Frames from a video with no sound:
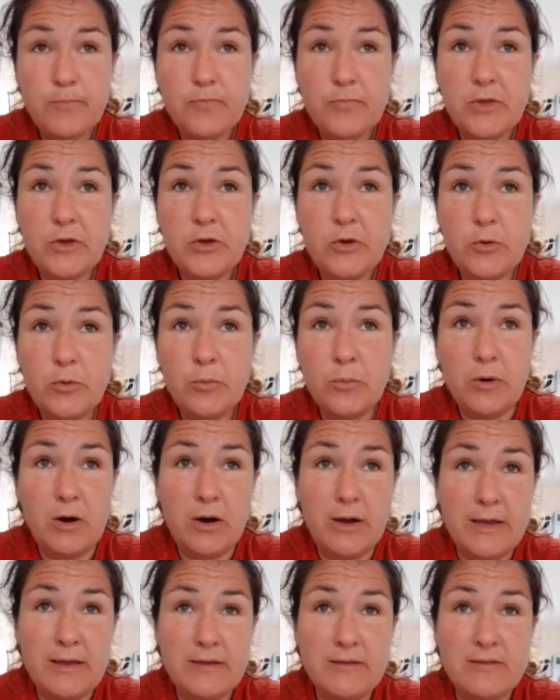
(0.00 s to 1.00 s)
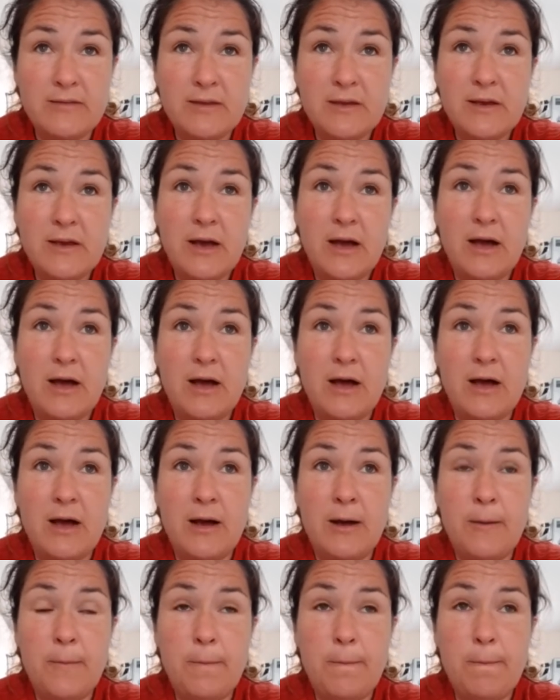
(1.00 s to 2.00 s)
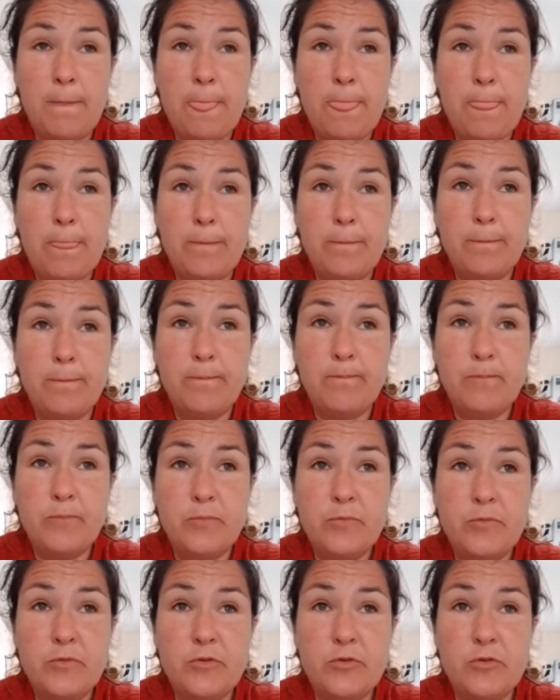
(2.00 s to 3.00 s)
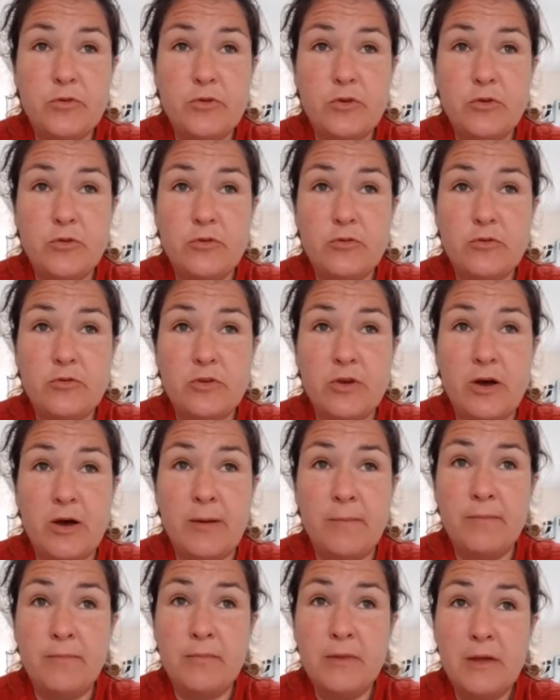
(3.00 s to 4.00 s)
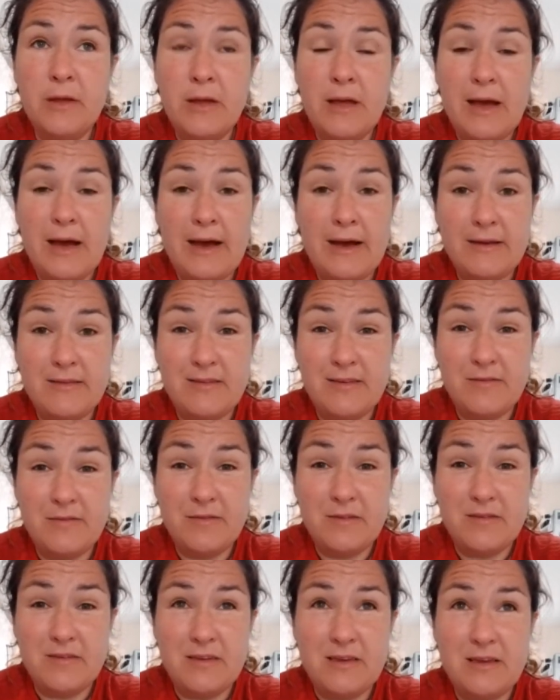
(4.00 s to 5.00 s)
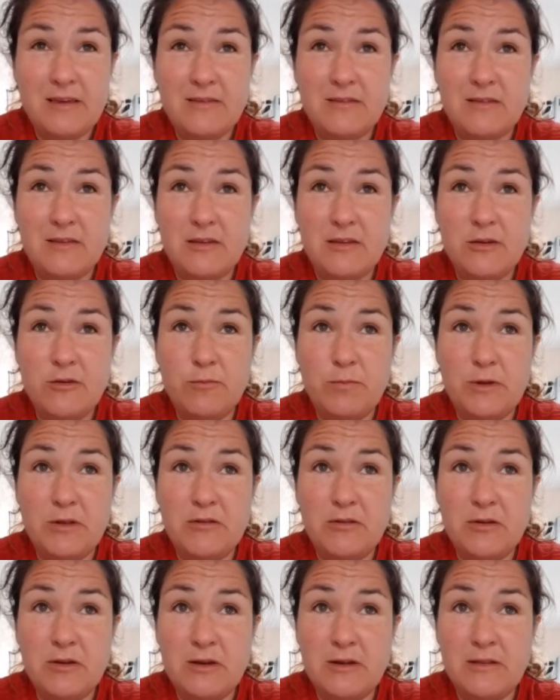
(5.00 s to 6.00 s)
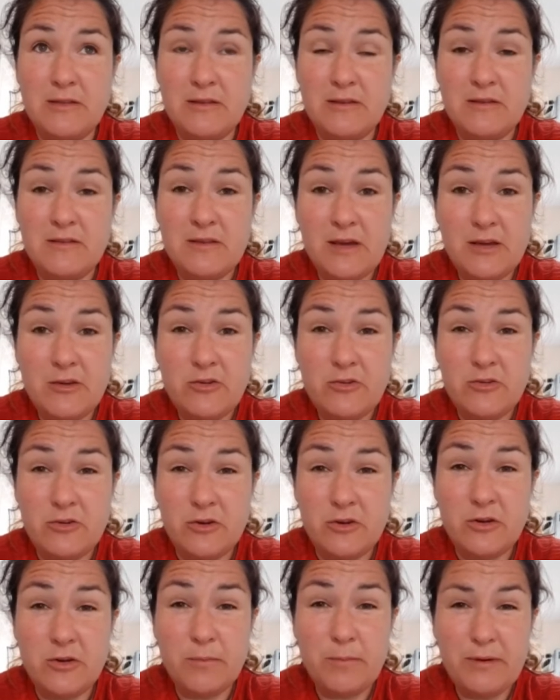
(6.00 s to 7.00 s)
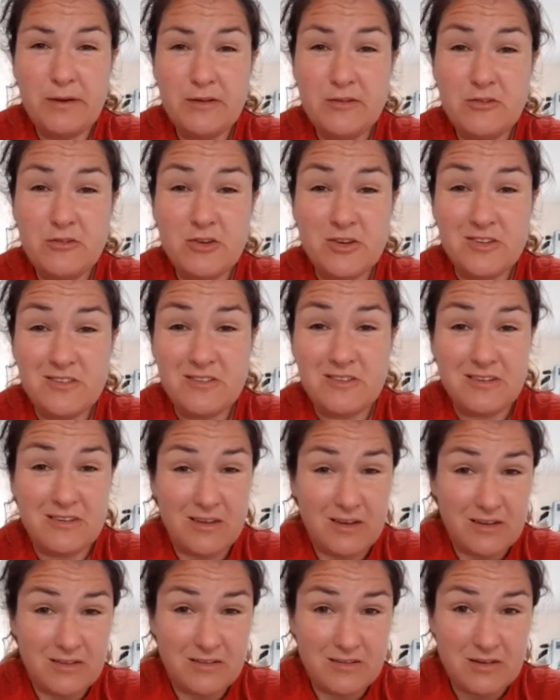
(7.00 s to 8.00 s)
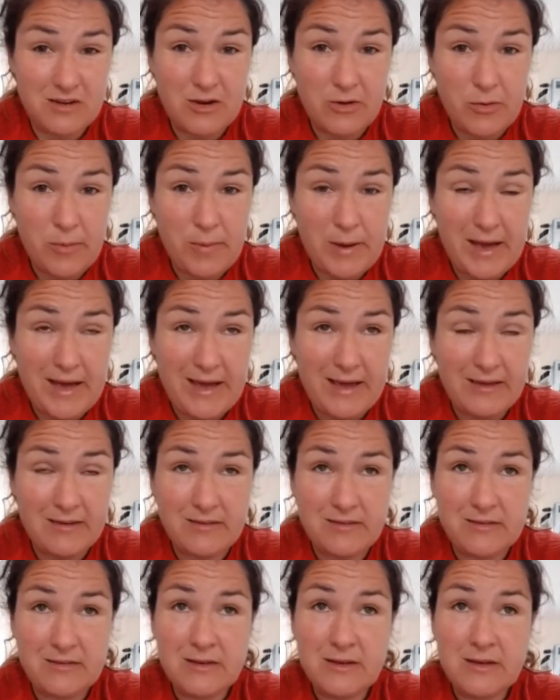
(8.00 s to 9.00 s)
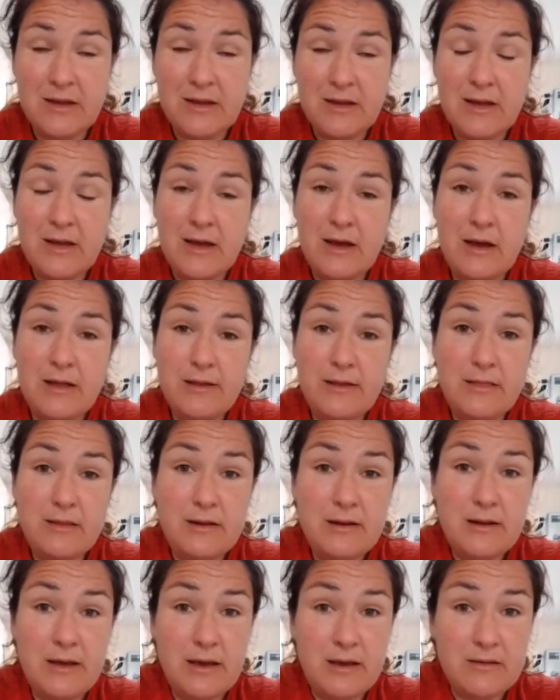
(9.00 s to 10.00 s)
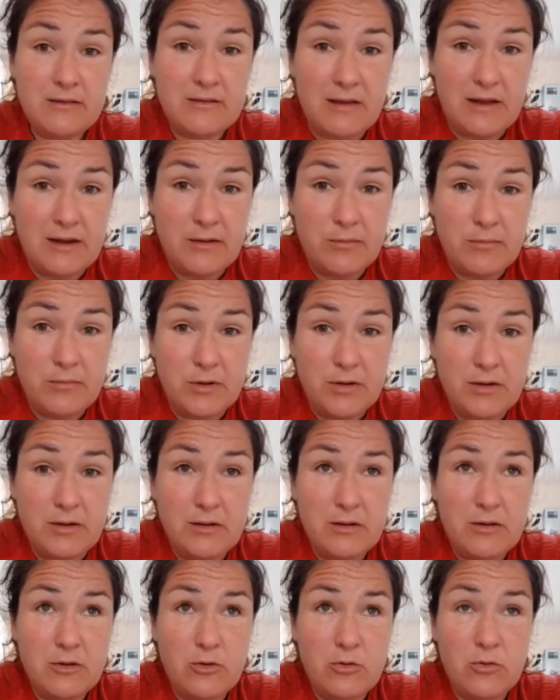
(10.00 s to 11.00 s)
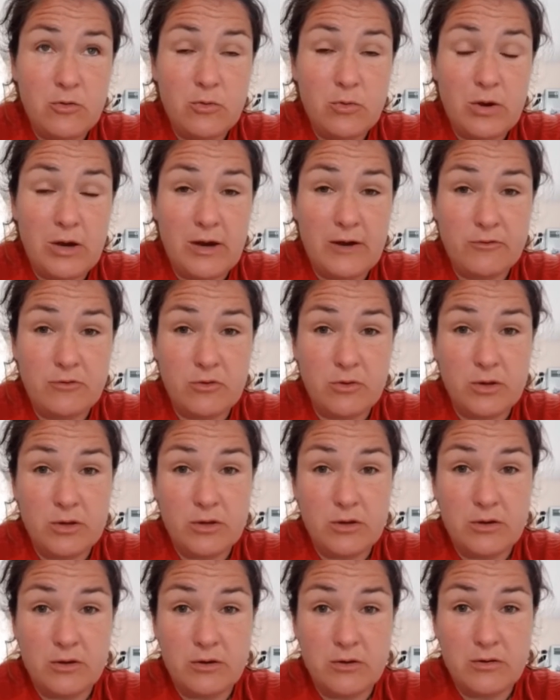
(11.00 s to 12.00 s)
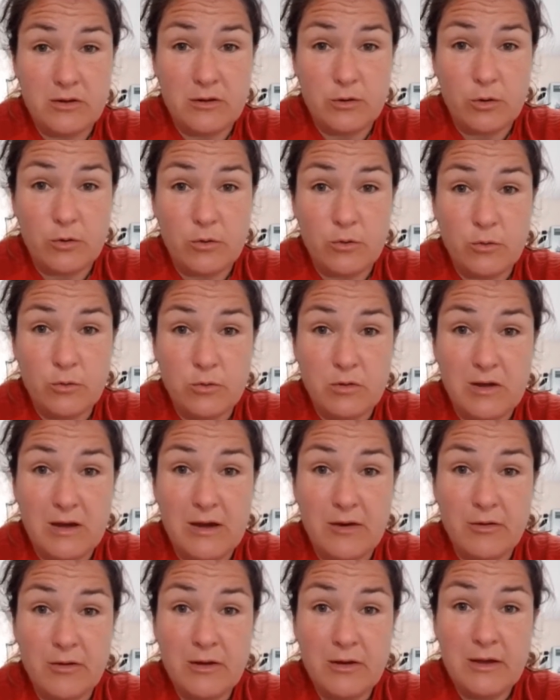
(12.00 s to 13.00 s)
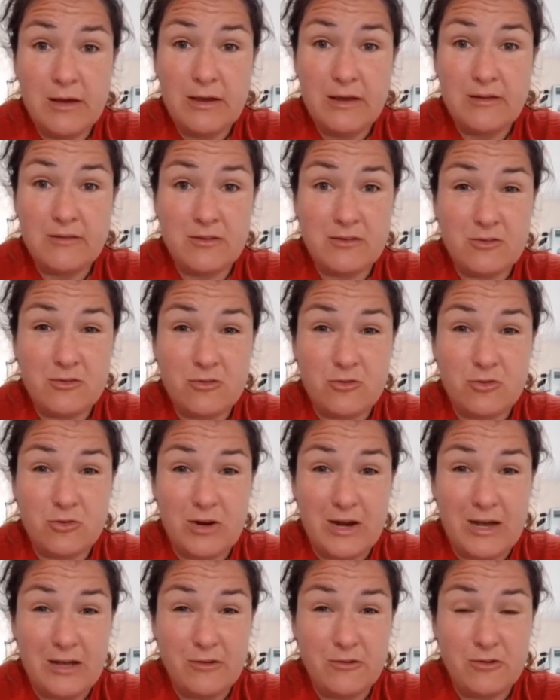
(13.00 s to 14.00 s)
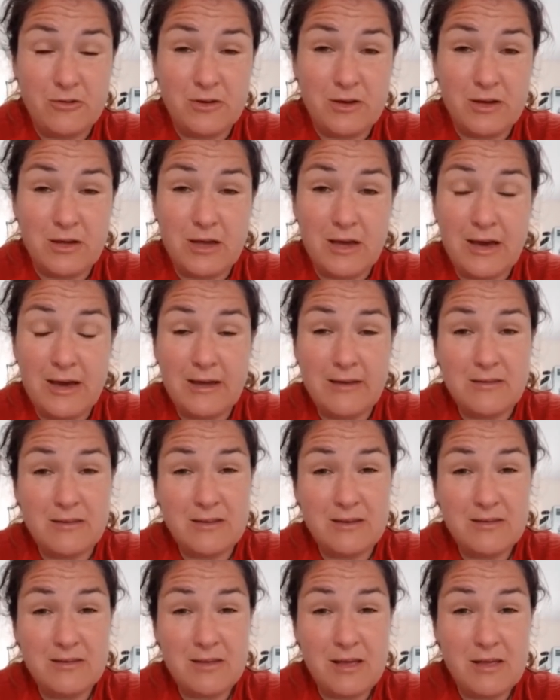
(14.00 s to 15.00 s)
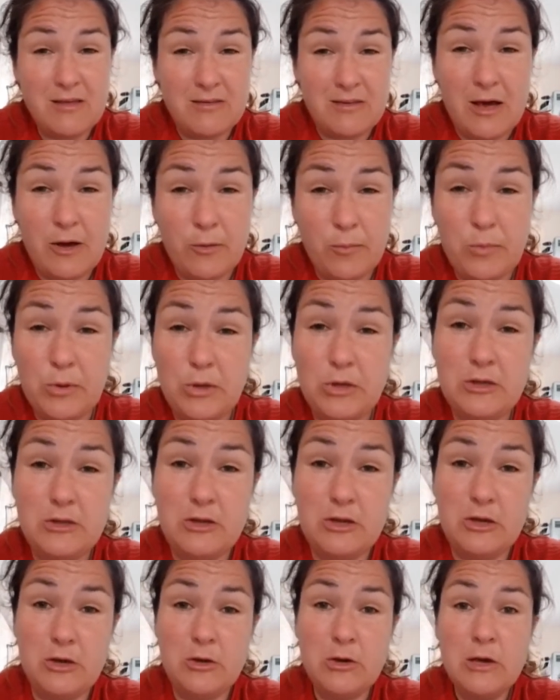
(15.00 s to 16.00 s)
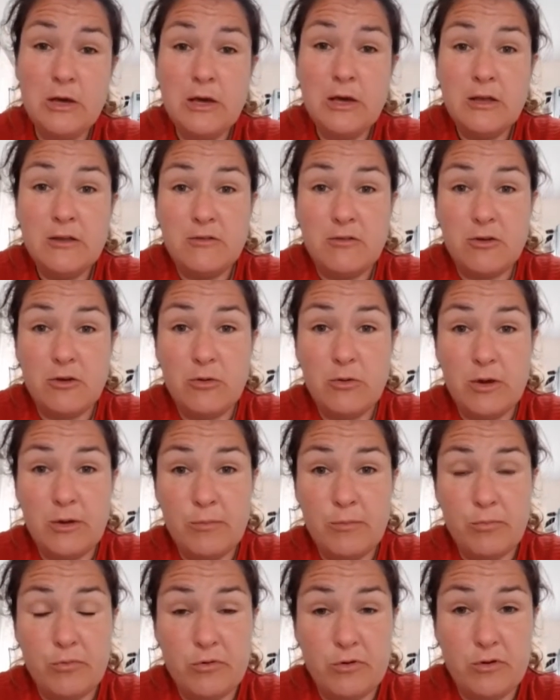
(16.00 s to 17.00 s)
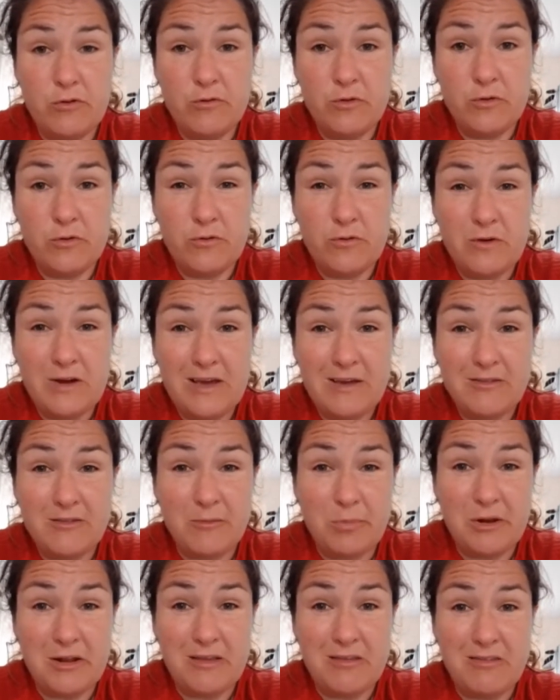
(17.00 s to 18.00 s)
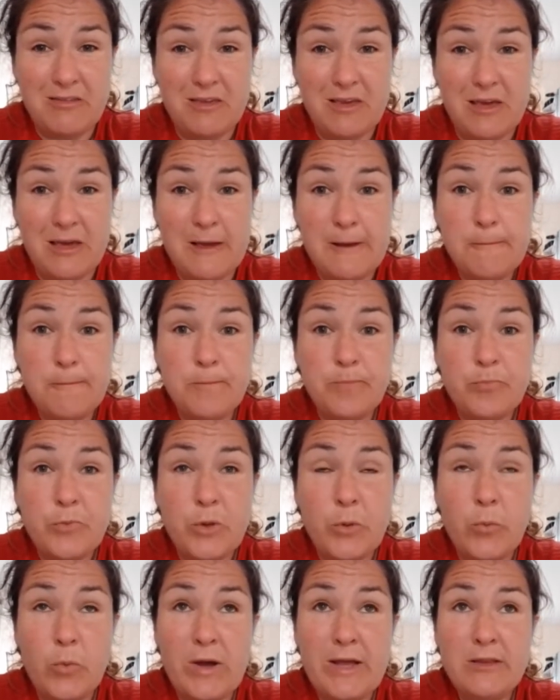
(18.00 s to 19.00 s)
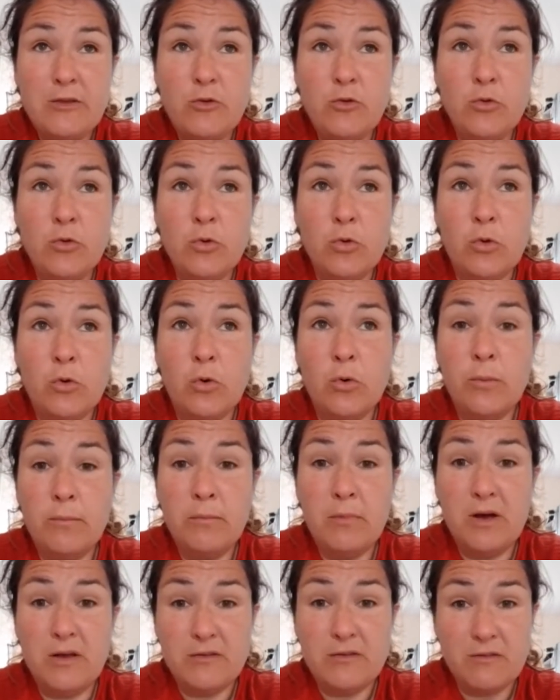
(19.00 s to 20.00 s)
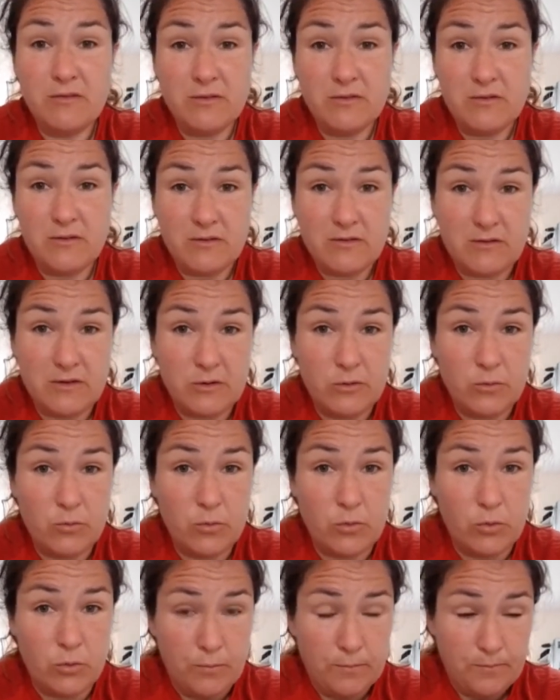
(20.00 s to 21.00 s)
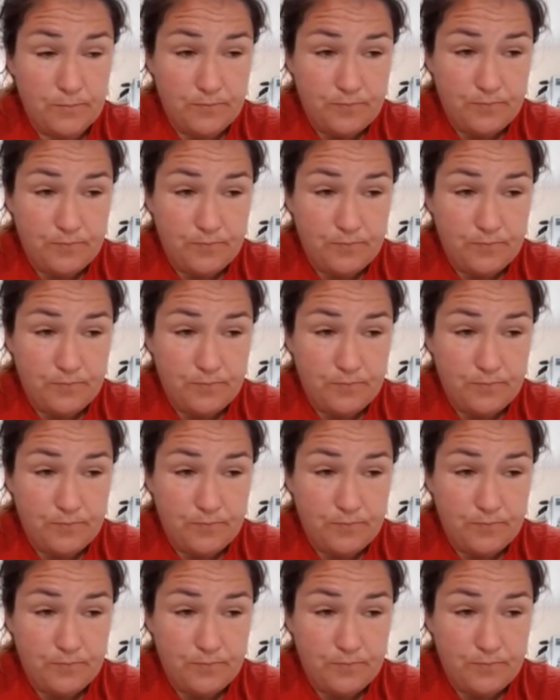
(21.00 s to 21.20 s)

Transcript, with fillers: You might um, do some activities that you've been doing in the session, but just at a slower pace. And then the next element you have to include in a cool down is a stretch. Okay, so this is helping you to improve your flexibility when your muscles are still warm.